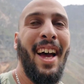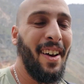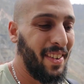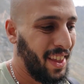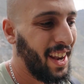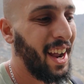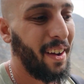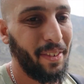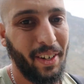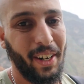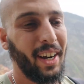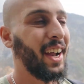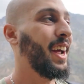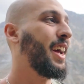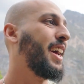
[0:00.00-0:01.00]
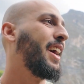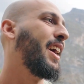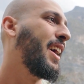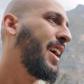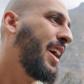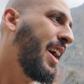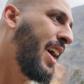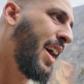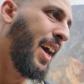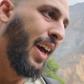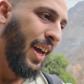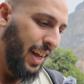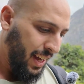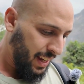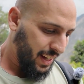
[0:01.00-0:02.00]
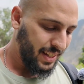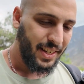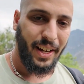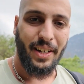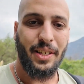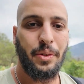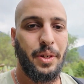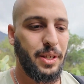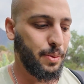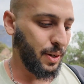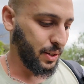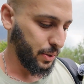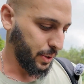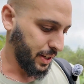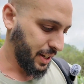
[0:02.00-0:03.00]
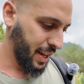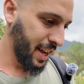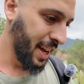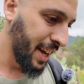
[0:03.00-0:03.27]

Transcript: But then after, it's got a sweet smell to it.